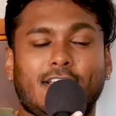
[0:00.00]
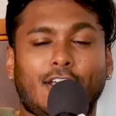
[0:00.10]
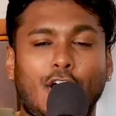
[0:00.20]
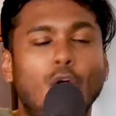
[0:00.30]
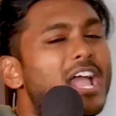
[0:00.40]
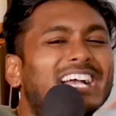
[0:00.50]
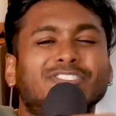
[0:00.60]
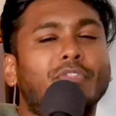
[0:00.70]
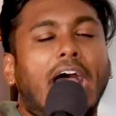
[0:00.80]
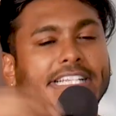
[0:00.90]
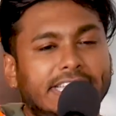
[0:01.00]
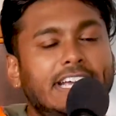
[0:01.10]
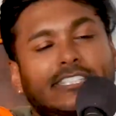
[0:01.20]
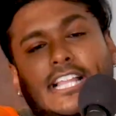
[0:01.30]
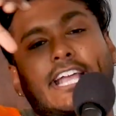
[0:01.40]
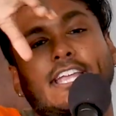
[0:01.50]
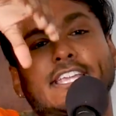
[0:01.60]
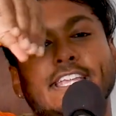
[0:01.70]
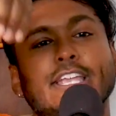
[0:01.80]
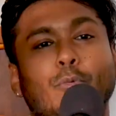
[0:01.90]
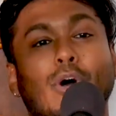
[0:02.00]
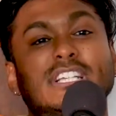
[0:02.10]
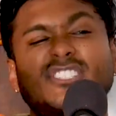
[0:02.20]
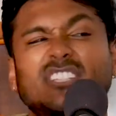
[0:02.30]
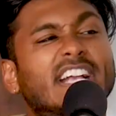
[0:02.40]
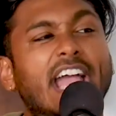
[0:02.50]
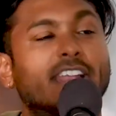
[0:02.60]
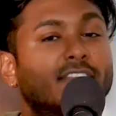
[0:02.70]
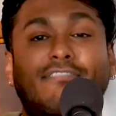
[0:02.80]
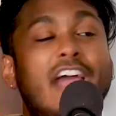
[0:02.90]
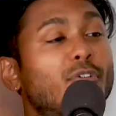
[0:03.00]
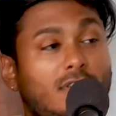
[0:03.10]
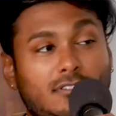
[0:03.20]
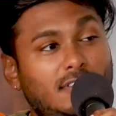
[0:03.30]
You know? So the idea is like he was, again, viral.